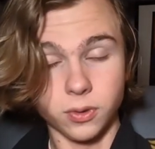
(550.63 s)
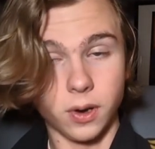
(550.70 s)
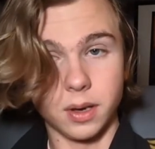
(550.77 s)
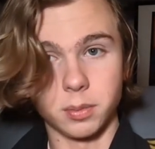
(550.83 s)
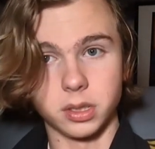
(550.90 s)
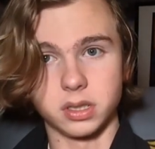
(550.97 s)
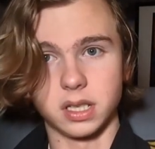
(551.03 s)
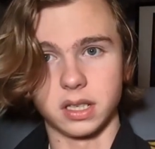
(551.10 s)
so
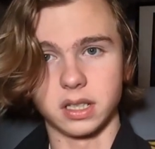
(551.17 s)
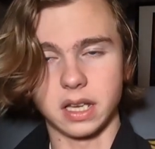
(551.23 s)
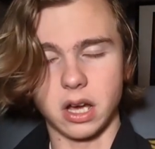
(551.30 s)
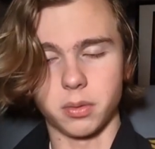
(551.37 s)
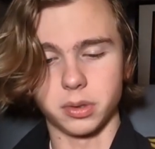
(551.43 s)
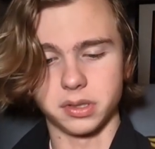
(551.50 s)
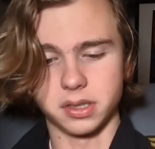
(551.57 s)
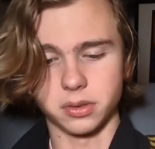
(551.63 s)
I'm going to take the
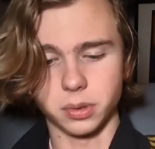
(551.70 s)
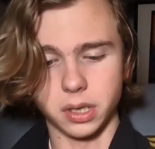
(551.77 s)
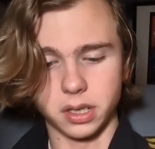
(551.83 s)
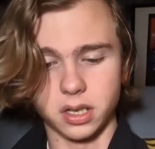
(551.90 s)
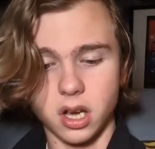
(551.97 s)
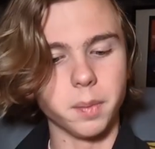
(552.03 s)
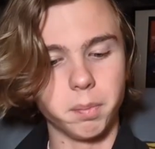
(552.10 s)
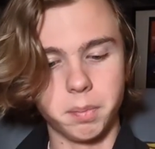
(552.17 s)
Cowboys this week.
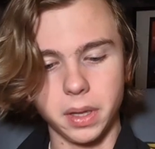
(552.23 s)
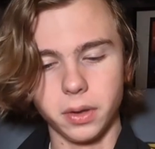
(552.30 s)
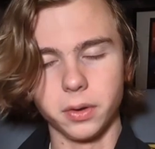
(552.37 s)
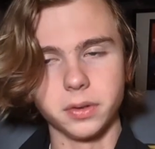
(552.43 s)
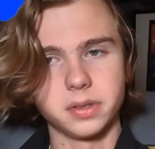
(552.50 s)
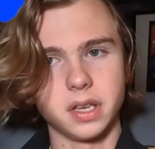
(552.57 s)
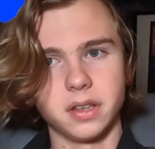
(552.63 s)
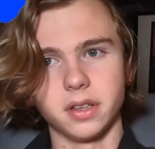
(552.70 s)
The
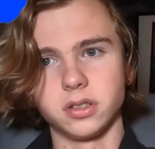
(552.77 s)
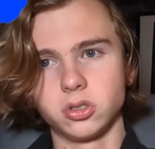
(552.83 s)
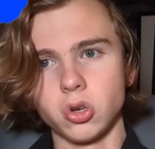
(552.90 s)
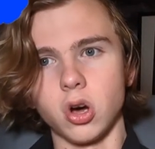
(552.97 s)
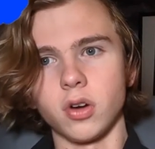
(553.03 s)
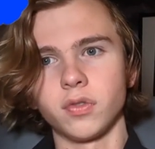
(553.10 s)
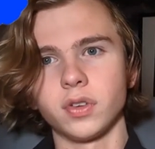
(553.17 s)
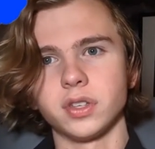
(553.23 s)
Bills and the
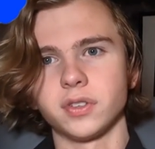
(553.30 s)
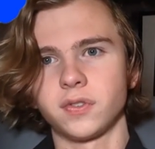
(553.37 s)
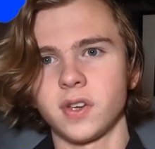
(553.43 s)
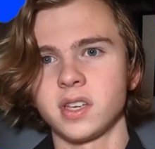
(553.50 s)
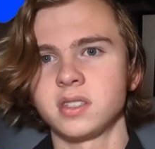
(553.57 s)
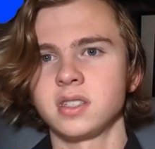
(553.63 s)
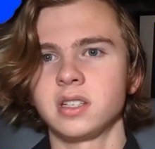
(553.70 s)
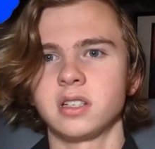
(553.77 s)
Dolphins
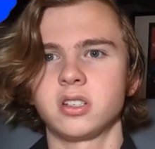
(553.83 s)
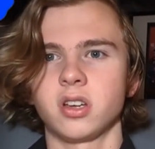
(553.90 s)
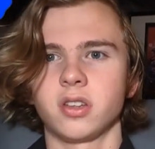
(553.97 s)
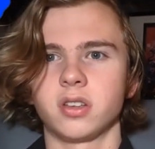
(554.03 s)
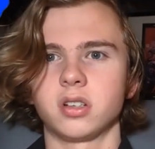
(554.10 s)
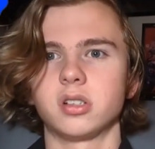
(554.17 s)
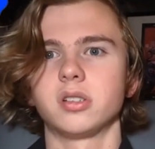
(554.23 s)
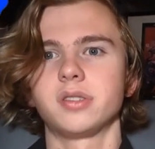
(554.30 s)
facing each
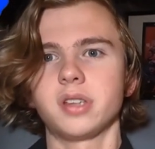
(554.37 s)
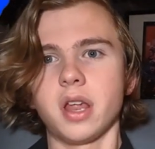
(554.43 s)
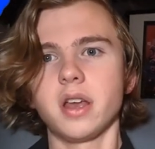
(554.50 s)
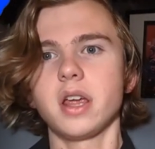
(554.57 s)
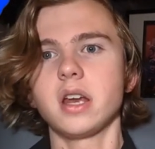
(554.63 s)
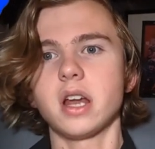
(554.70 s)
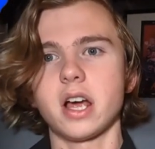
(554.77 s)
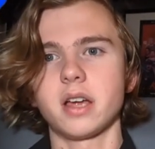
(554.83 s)
other,
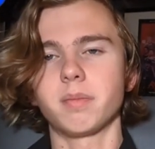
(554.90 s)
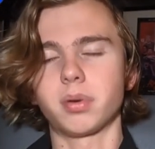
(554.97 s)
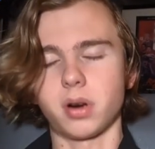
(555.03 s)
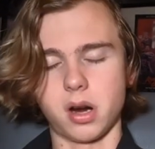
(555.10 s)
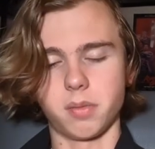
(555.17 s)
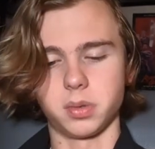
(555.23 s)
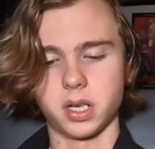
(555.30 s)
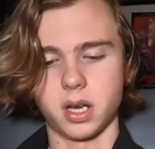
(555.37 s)
Sunday night
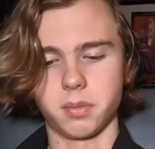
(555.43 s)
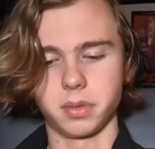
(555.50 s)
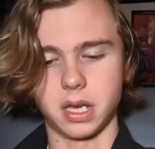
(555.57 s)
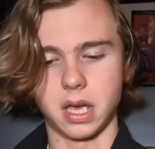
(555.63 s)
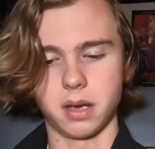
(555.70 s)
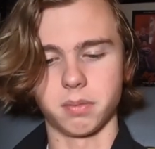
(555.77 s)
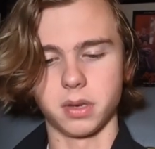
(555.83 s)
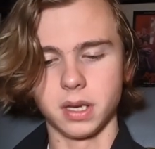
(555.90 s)
primetime
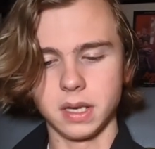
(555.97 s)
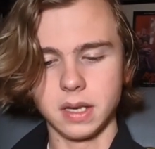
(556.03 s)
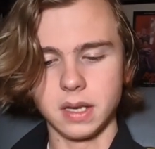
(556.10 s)
game.